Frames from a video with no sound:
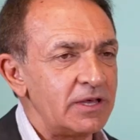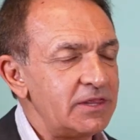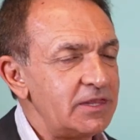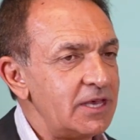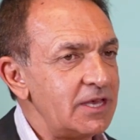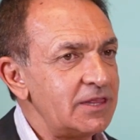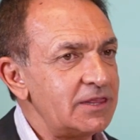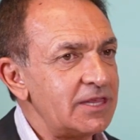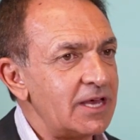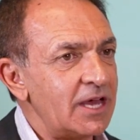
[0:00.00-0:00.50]
I
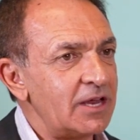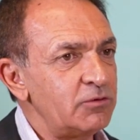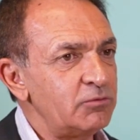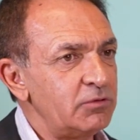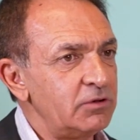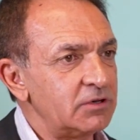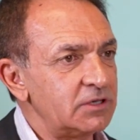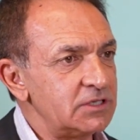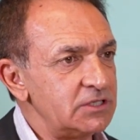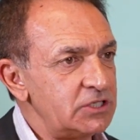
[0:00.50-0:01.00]
think that
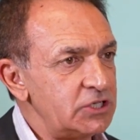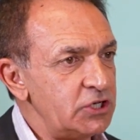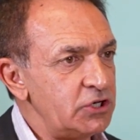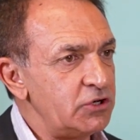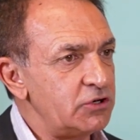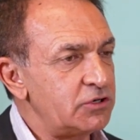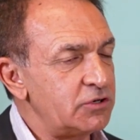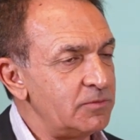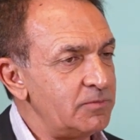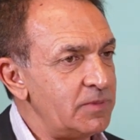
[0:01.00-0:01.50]
we'll
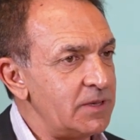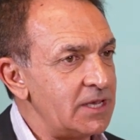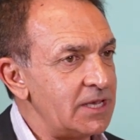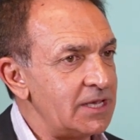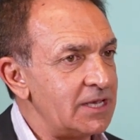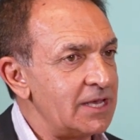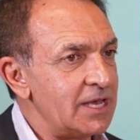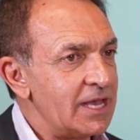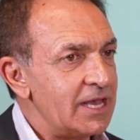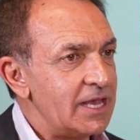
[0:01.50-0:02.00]
continue to
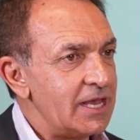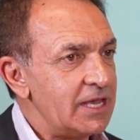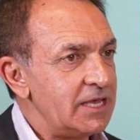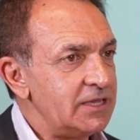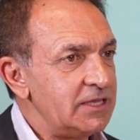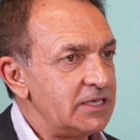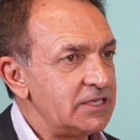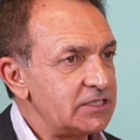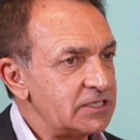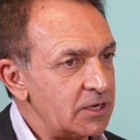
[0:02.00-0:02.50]
be in
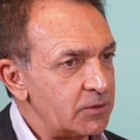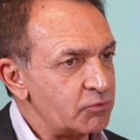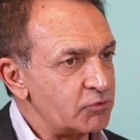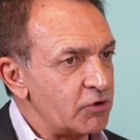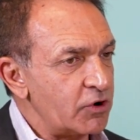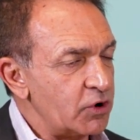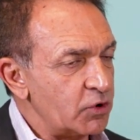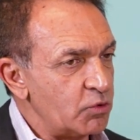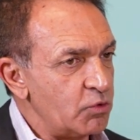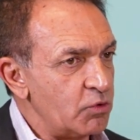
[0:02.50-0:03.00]
these
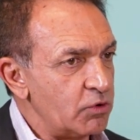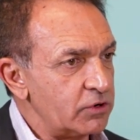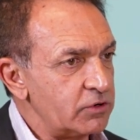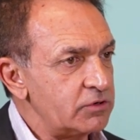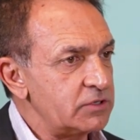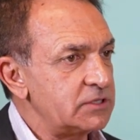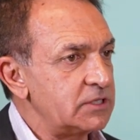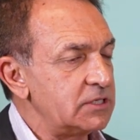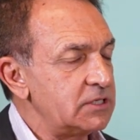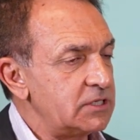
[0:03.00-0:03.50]
temporary
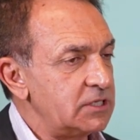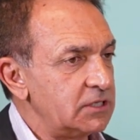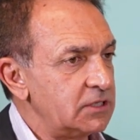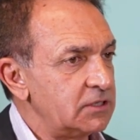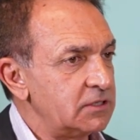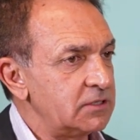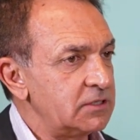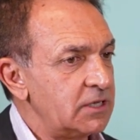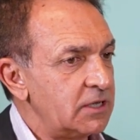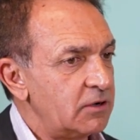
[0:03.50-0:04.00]
quarters
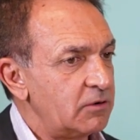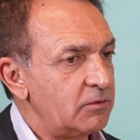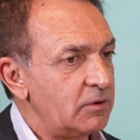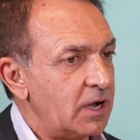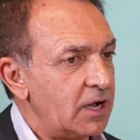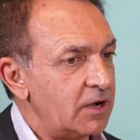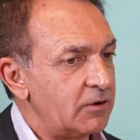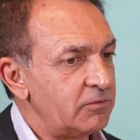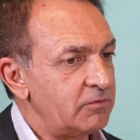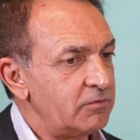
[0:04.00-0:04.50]
until
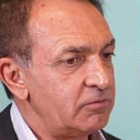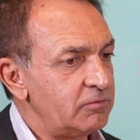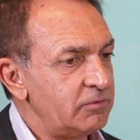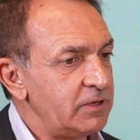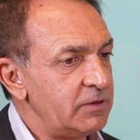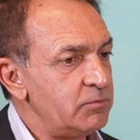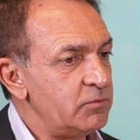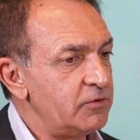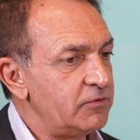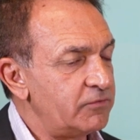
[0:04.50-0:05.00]
uh,
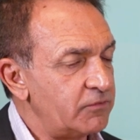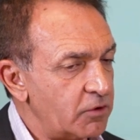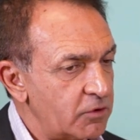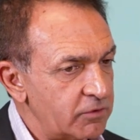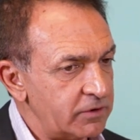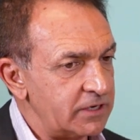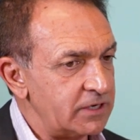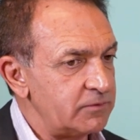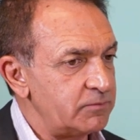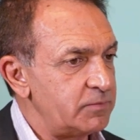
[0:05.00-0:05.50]
we move
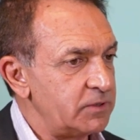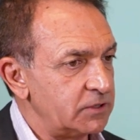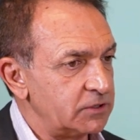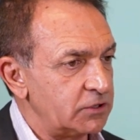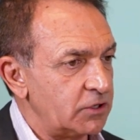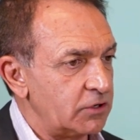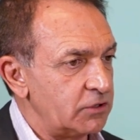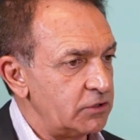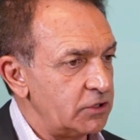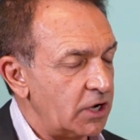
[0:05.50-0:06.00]
forward and build
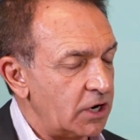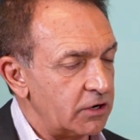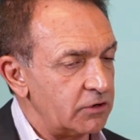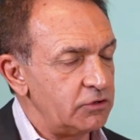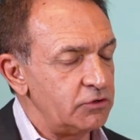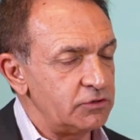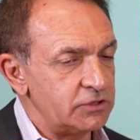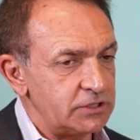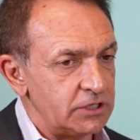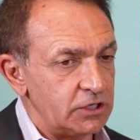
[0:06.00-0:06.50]
our, our
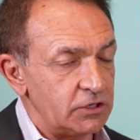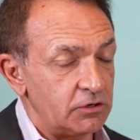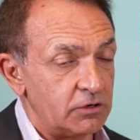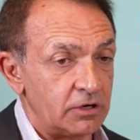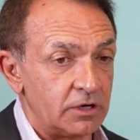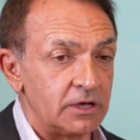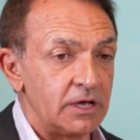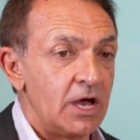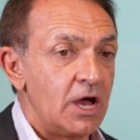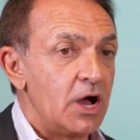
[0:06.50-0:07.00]
new city
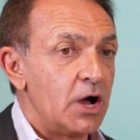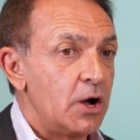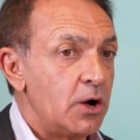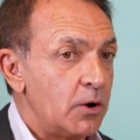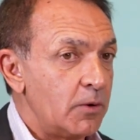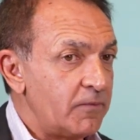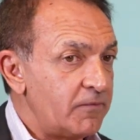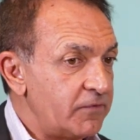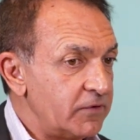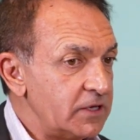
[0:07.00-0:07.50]
hall.
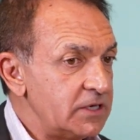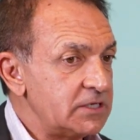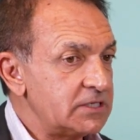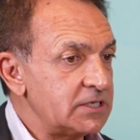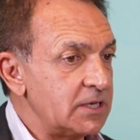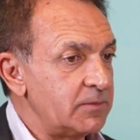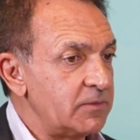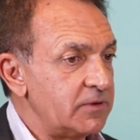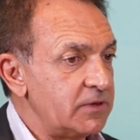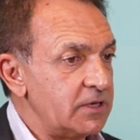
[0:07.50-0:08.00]
Hopefully,
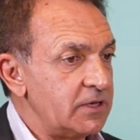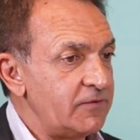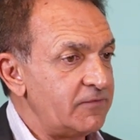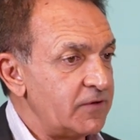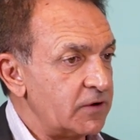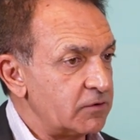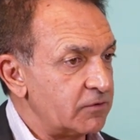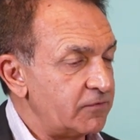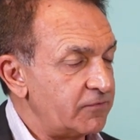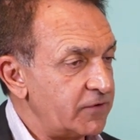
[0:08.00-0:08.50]
some of the
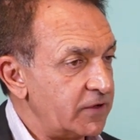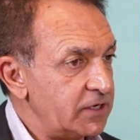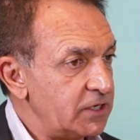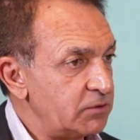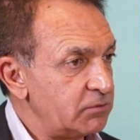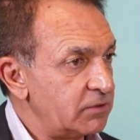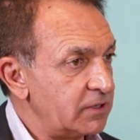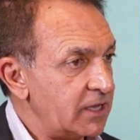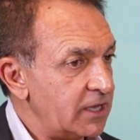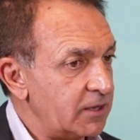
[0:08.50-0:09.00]
federal
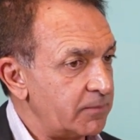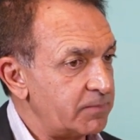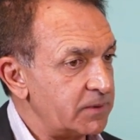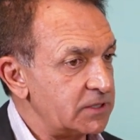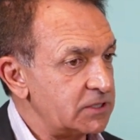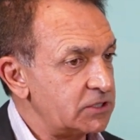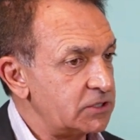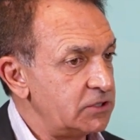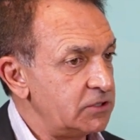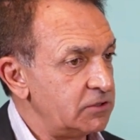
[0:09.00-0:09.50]
funding will help
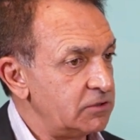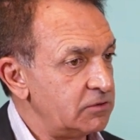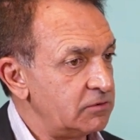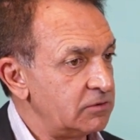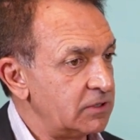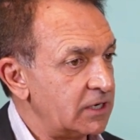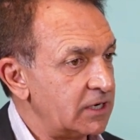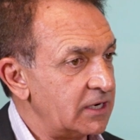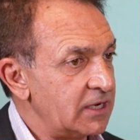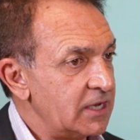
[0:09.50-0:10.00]
us
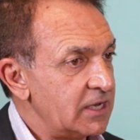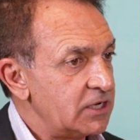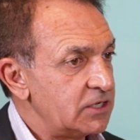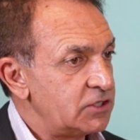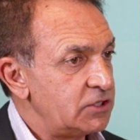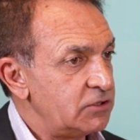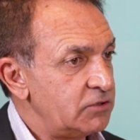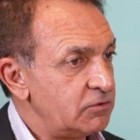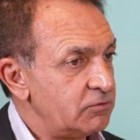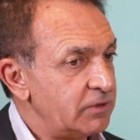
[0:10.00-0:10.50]
to uh,
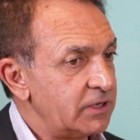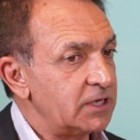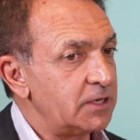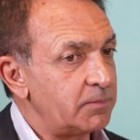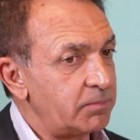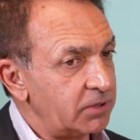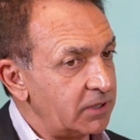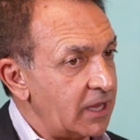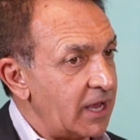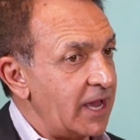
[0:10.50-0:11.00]
to we can
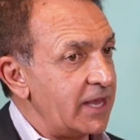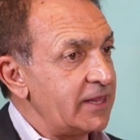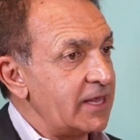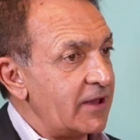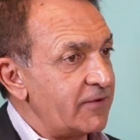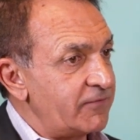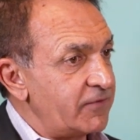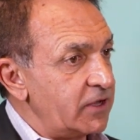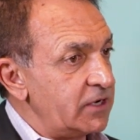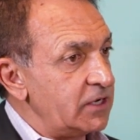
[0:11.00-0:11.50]
apply
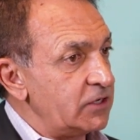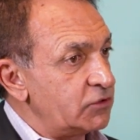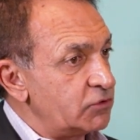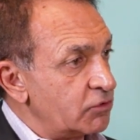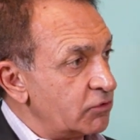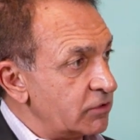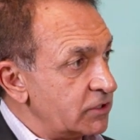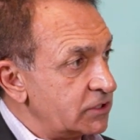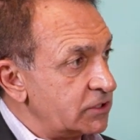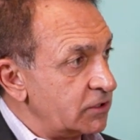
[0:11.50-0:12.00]
that funding
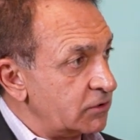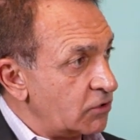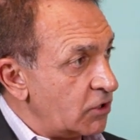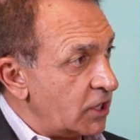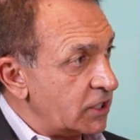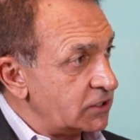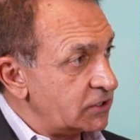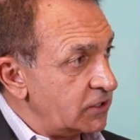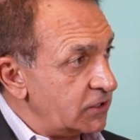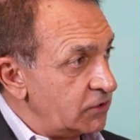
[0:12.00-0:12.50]
towards the
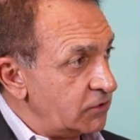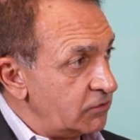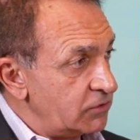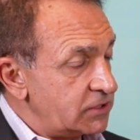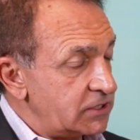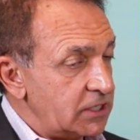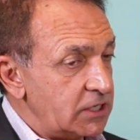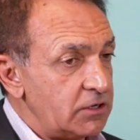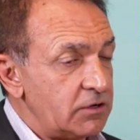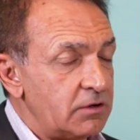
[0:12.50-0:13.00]
cost of the new
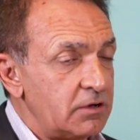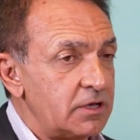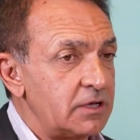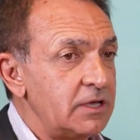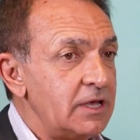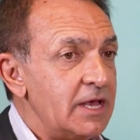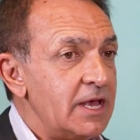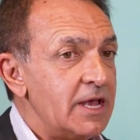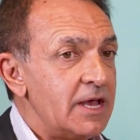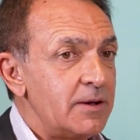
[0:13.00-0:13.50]
city hall.